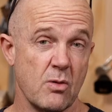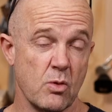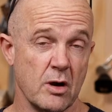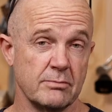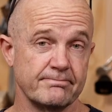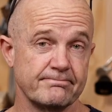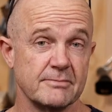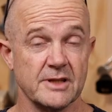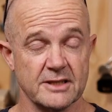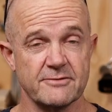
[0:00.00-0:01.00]
Well,
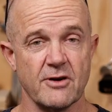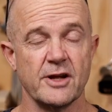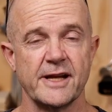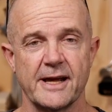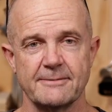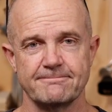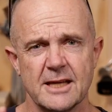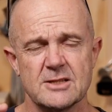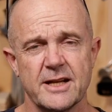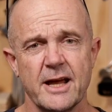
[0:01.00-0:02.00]
let's find out.
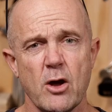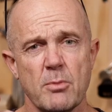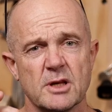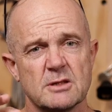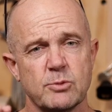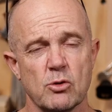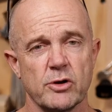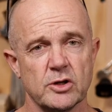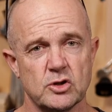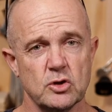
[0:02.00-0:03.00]
Now today I'm
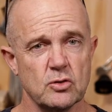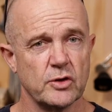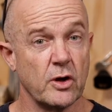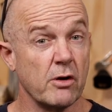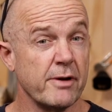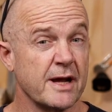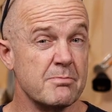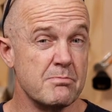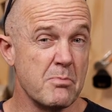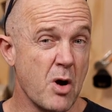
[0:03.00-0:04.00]
exploring a tool that I
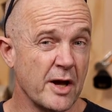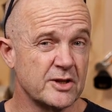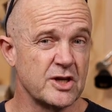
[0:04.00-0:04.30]
reckon might